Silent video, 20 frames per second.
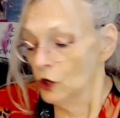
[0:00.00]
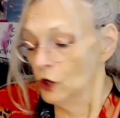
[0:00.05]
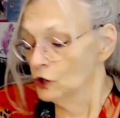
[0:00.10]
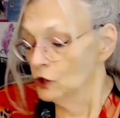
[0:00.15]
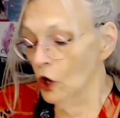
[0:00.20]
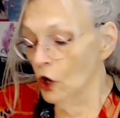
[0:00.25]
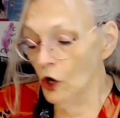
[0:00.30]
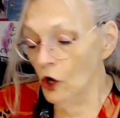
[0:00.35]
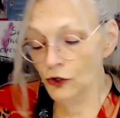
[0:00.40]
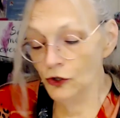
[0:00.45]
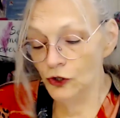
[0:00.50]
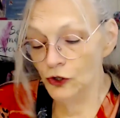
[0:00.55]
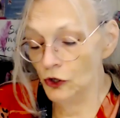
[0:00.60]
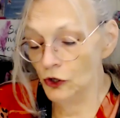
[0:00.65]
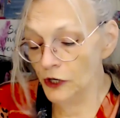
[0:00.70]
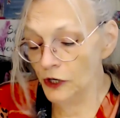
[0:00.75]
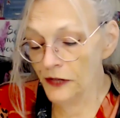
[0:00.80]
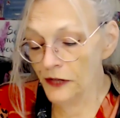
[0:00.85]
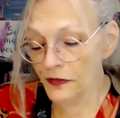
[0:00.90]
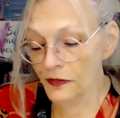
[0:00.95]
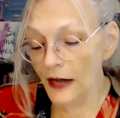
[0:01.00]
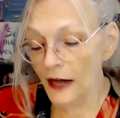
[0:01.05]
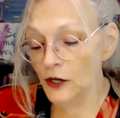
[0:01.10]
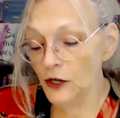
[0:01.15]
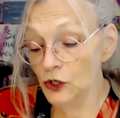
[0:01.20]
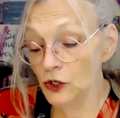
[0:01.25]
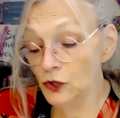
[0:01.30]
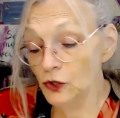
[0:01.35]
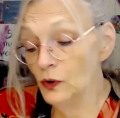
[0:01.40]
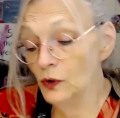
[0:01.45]
long journey that
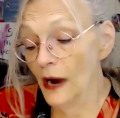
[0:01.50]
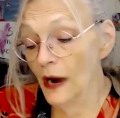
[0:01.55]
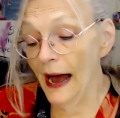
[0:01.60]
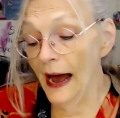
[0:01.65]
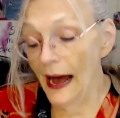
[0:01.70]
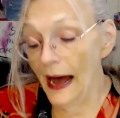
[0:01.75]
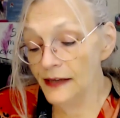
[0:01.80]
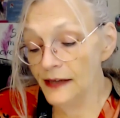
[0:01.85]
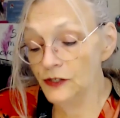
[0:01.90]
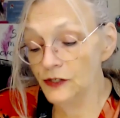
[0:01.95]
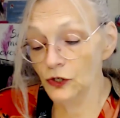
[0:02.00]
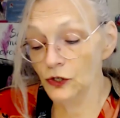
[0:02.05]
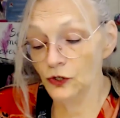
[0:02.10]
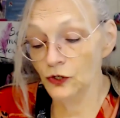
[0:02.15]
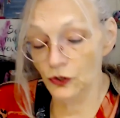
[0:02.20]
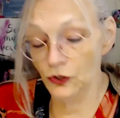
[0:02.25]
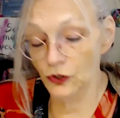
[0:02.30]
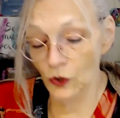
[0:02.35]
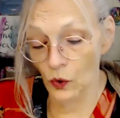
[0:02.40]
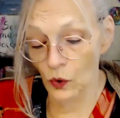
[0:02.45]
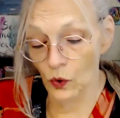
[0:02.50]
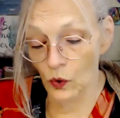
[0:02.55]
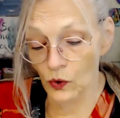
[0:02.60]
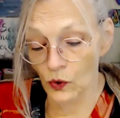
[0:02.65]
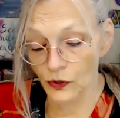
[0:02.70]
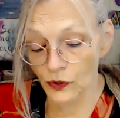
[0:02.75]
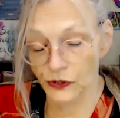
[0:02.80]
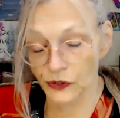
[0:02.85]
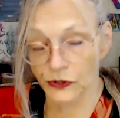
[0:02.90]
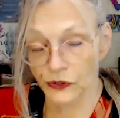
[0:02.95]
you as
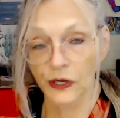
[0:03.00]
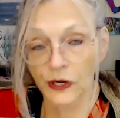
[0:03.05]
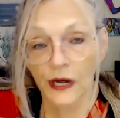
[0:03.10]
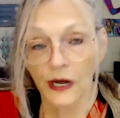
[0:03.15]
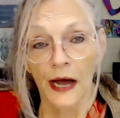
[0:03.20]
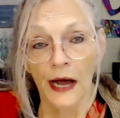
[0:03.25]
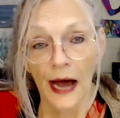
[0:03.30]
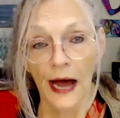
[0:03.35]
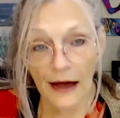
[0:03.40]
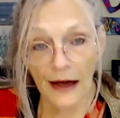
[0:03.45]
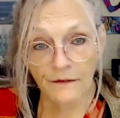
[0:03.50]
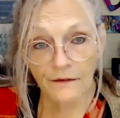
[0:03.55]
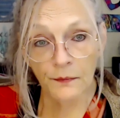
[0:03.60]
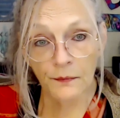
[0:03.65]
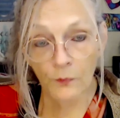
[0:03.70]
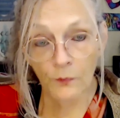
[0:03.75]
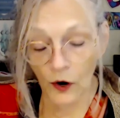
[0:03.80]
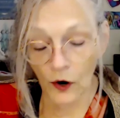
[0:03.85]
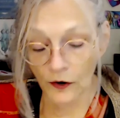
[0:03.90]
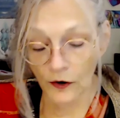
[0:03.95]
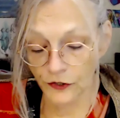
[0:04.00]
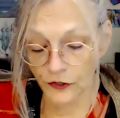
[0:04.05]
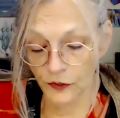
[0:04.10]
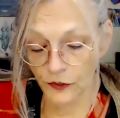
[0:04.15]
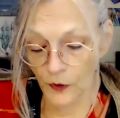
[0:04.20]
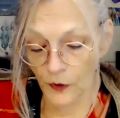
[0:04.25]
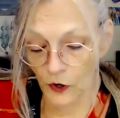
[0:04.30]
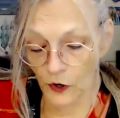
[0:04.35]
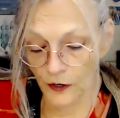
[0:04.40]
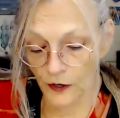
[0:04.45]
souls have embarked
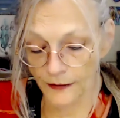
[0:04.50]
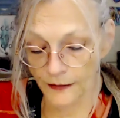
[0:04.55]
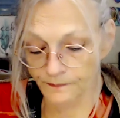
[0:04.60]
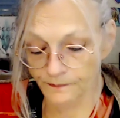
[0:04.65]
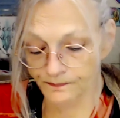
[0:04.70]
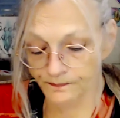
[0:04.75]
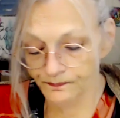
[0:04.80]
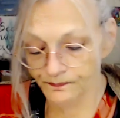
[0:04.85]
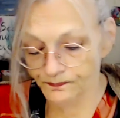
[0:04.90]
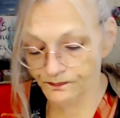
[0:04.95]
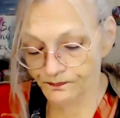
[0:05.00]
upon.